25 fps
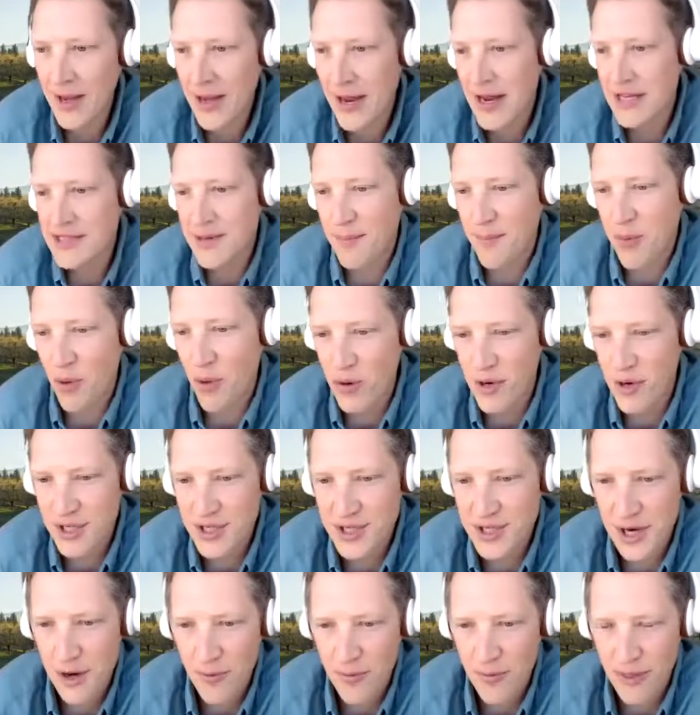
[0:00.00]
It's important to
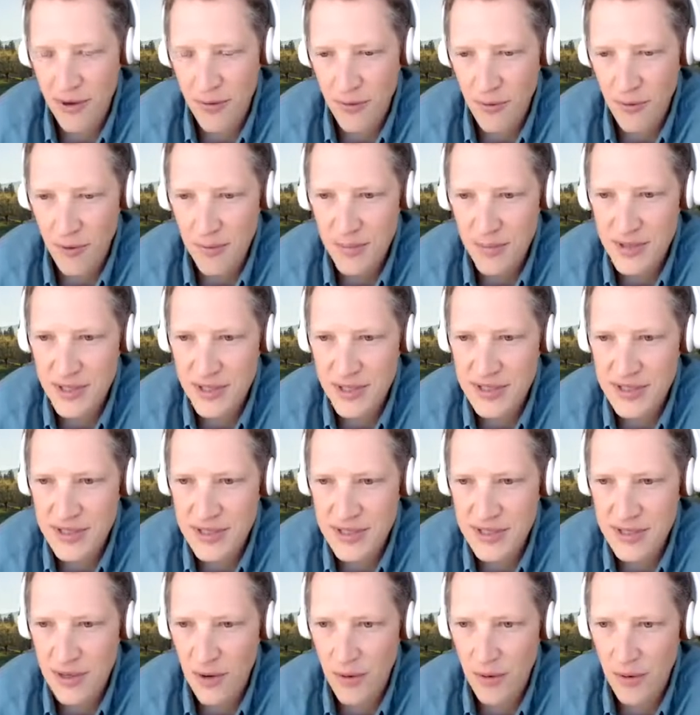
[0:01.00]
share with the group
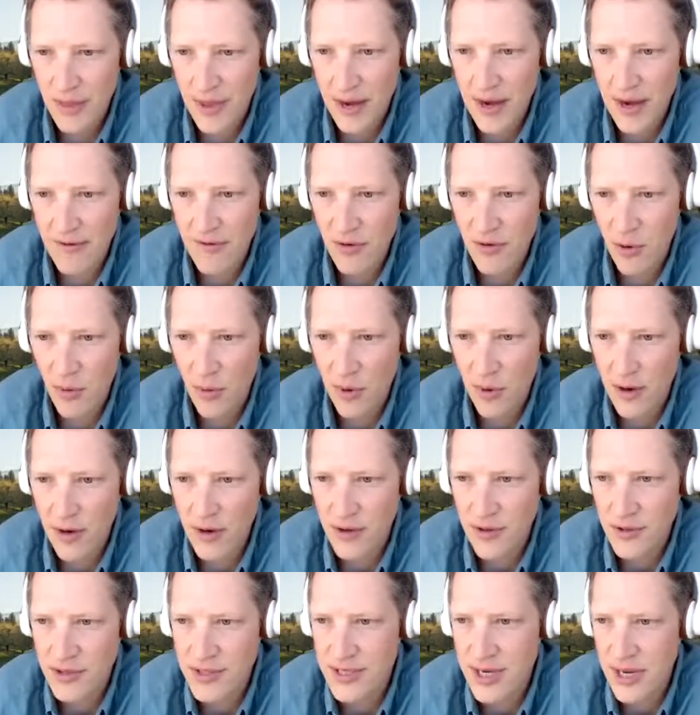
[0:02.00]
just so that everyone
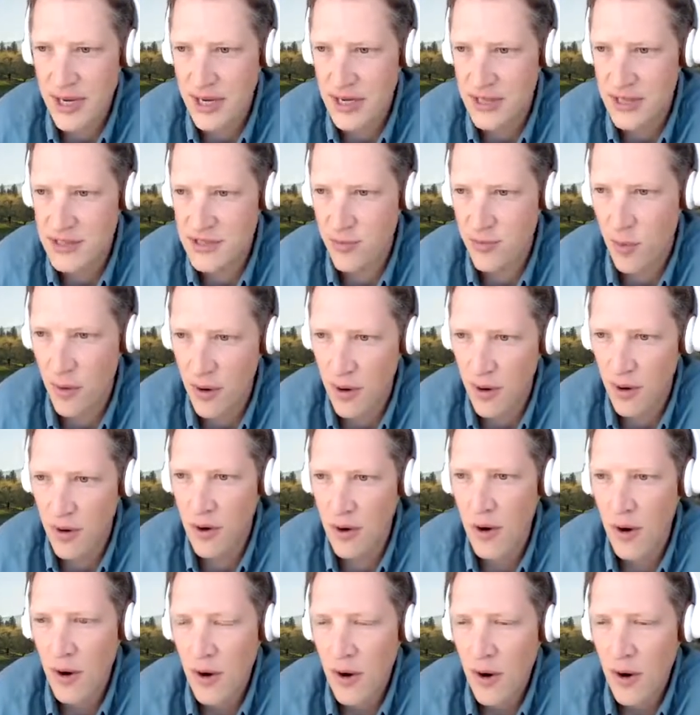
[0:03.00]
understands where